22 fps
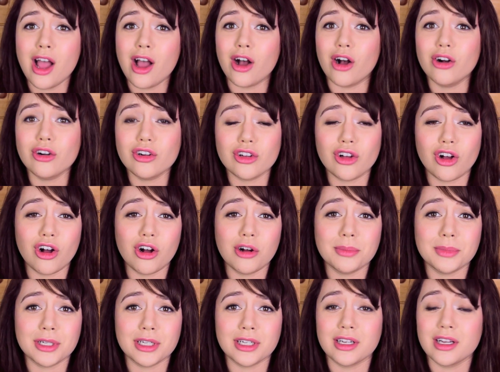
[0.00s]

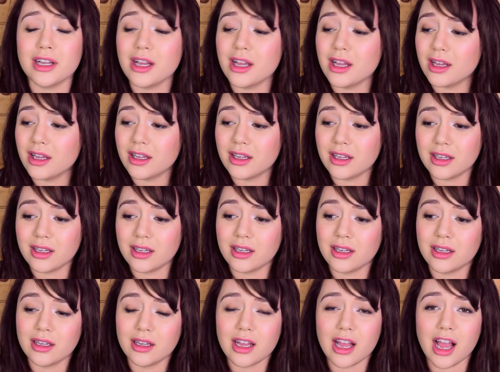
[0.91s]
Oklahoma
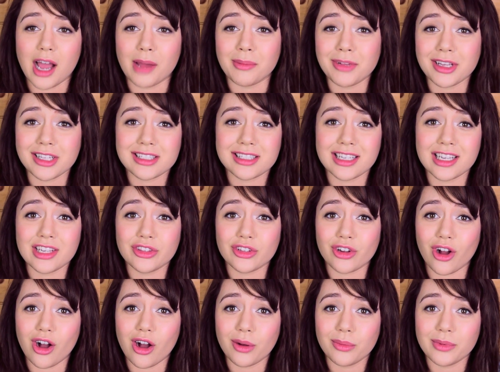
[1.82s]
I'm not saying they're
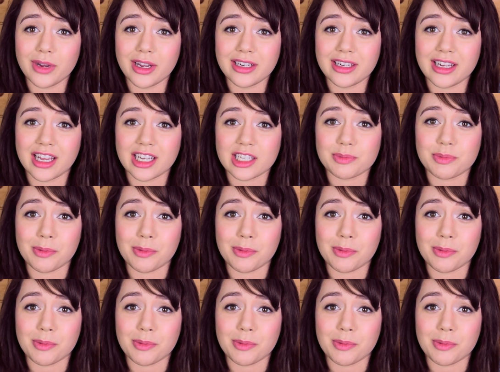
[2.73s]
all rednecks,